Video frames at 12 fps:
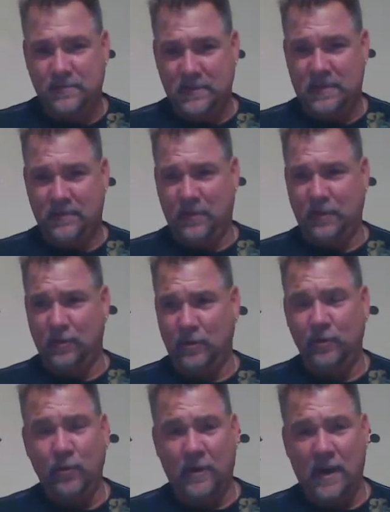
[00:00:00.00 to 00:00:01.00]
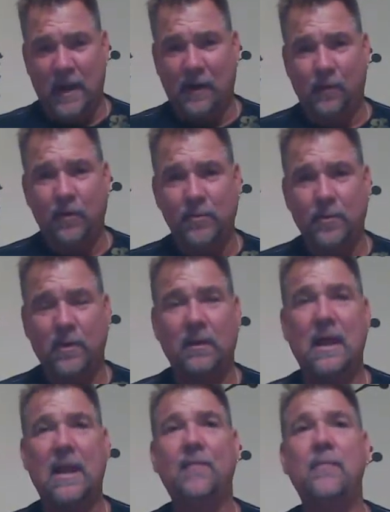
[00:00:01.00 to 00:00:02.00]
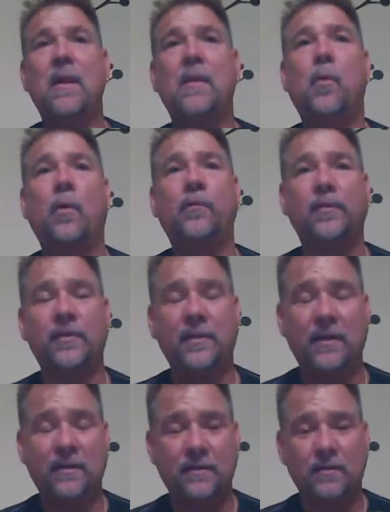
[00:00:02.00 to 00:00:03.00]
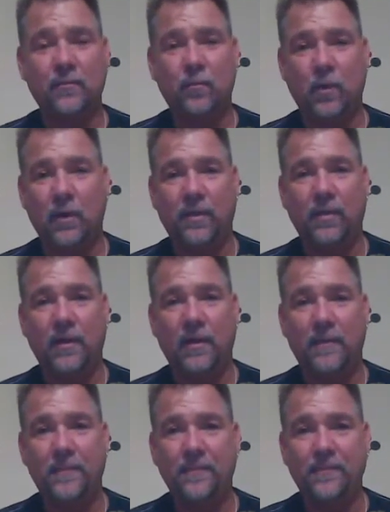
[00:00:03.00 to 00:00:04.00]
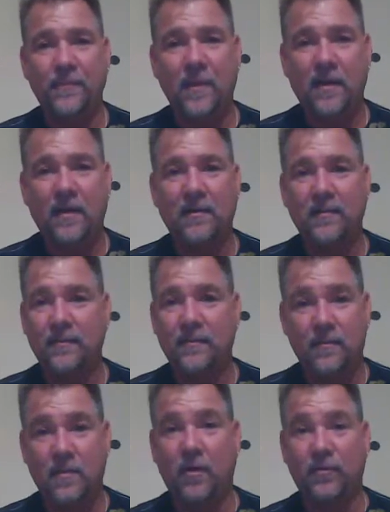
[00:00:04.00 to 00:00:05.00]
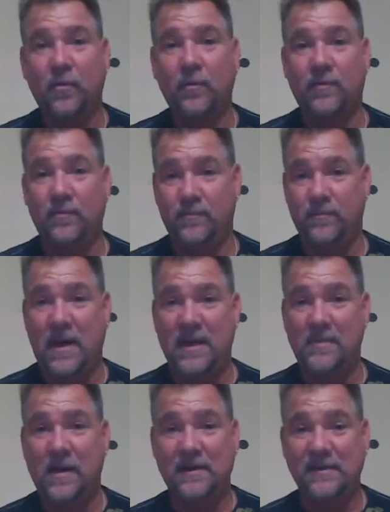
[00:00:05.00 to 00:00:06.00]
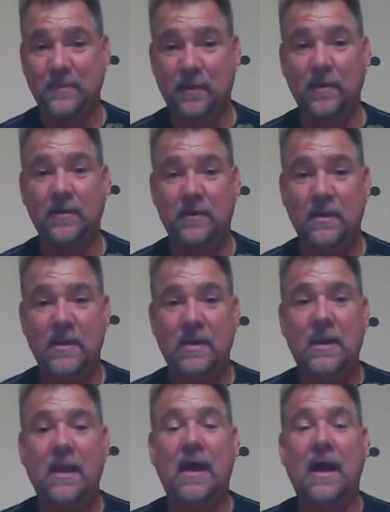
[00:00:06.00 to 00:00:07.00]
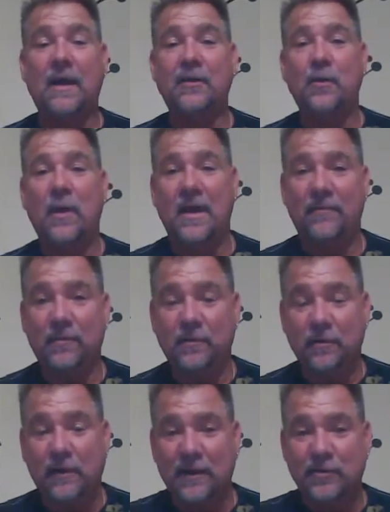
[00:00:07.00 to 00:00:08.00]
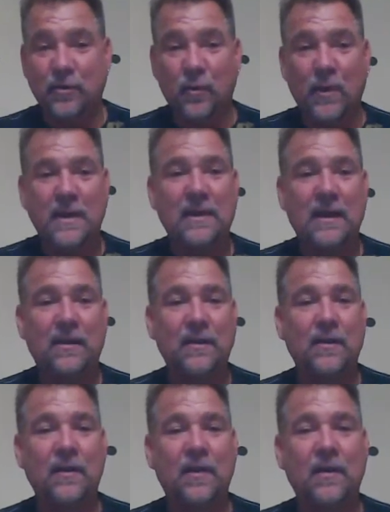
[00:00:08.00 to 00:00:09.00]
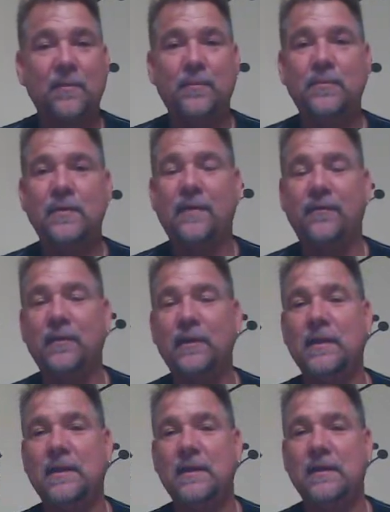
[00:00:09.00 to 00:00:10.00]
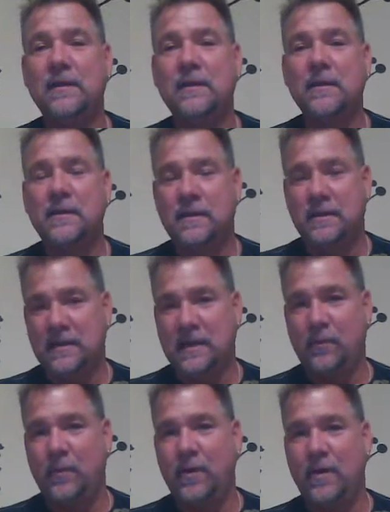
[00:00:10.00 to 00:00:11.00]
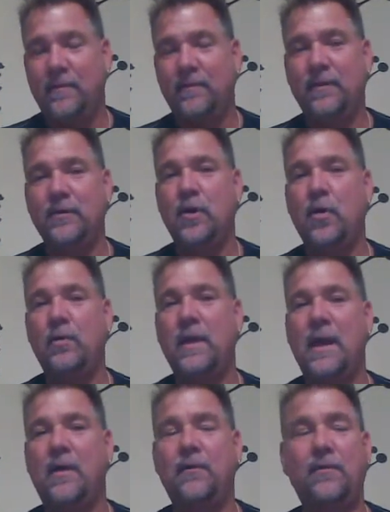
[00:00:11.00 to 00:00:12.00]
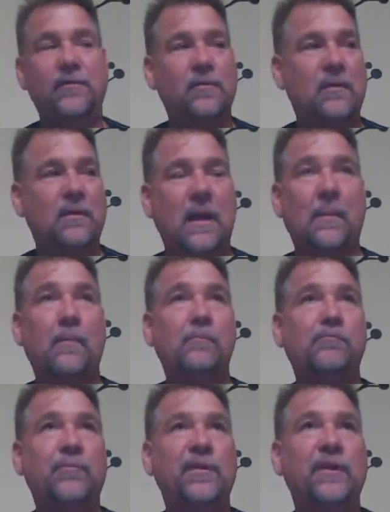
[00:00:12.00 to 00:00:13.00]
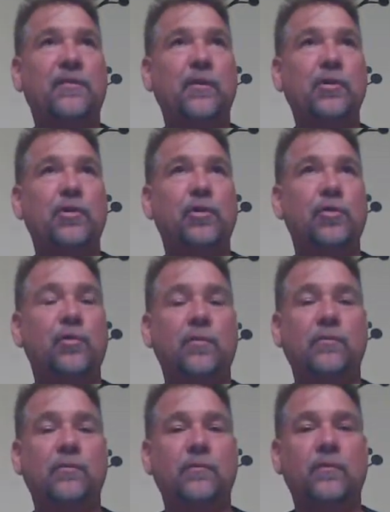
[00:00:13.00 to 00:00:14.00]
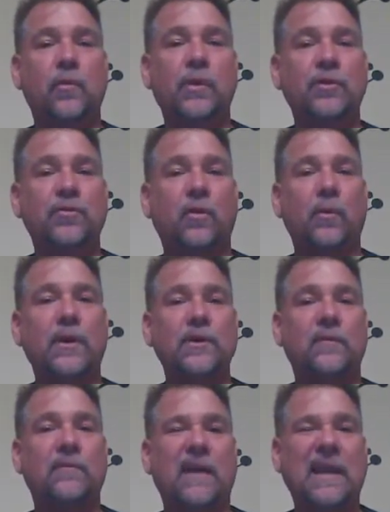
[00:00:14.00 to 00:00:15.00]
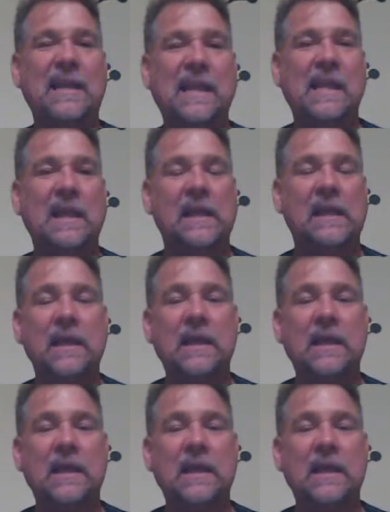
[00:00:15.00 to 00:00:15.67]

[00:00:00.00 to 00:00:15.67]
where I turn into a cockroach, but a lot of metamorphosing with uh, also body, mind, spirit. I do have a little extra weight I could definitely get rid of and tone down. 6'2", Swedish Norwegian Viking,